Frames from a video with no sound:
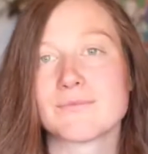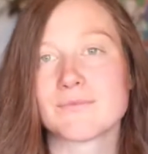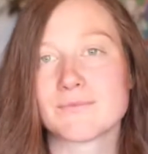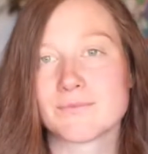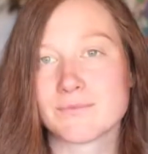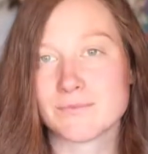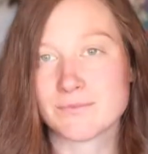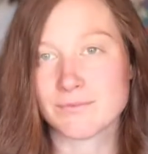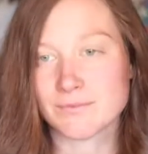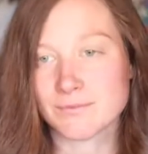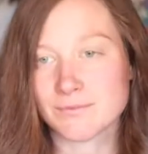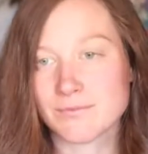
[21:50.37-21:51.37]

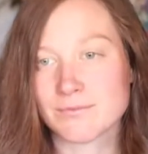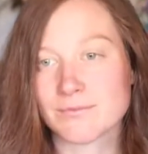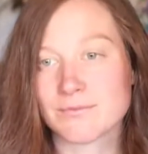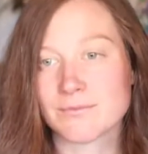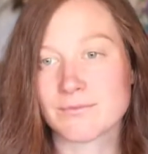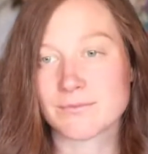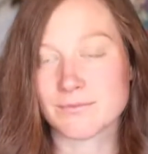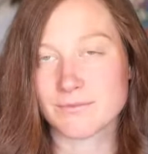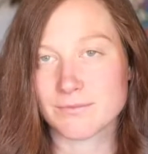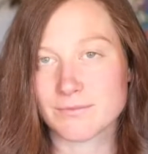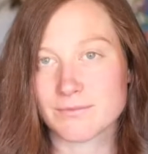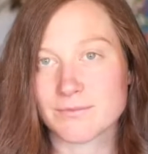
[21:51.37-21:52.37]

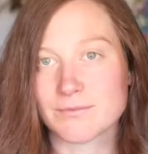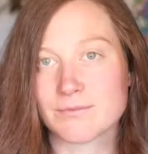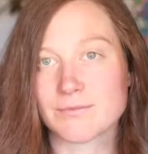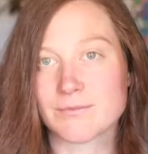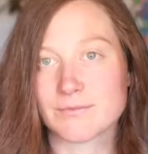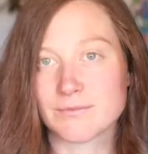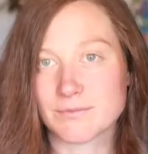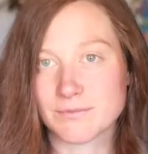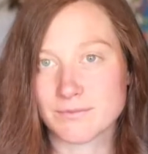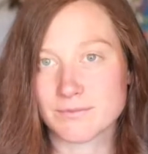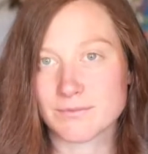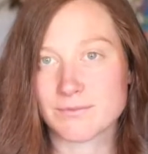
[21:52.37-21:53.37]

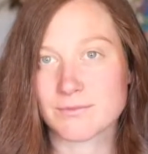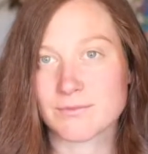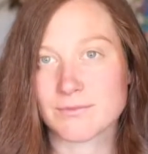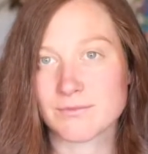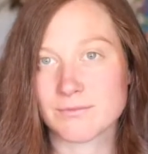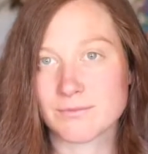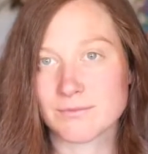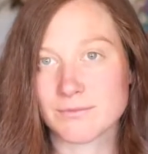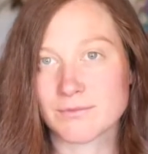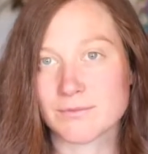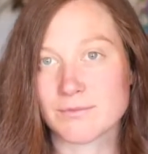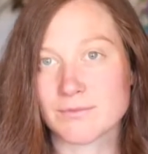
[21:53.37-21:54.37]

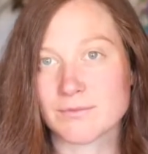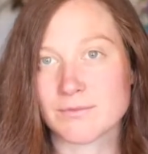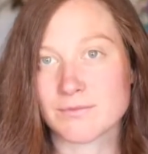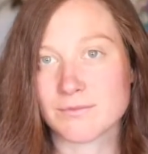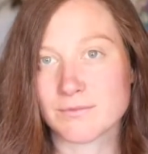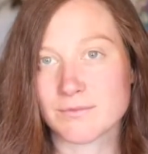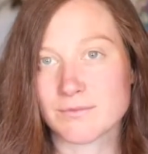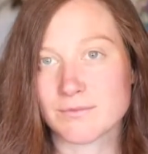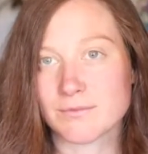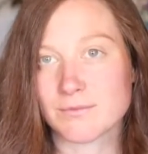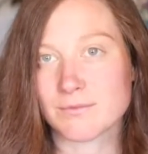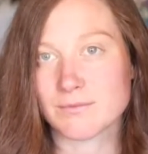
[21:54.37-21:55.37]

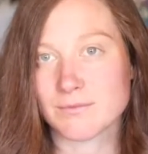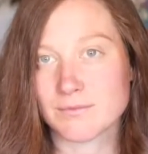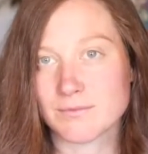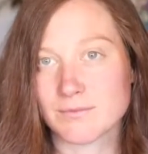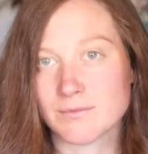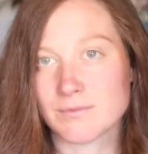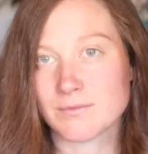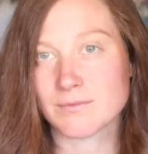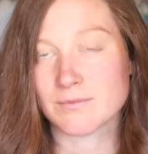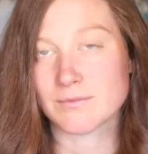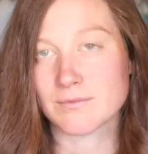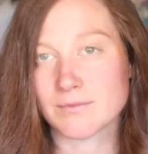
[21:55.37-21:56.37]

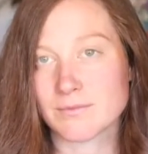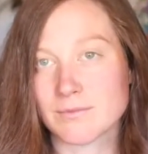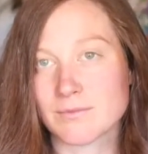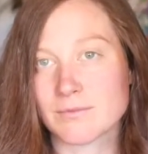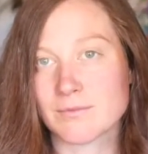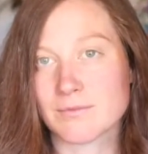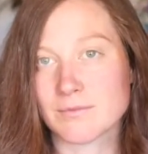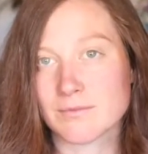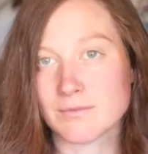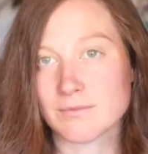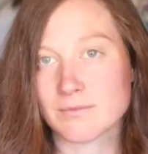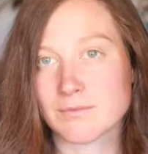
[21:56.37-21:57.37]

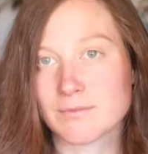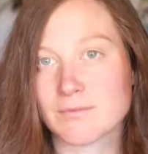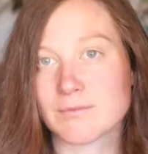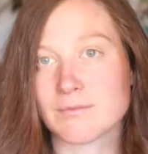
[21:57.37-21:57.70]
(silent)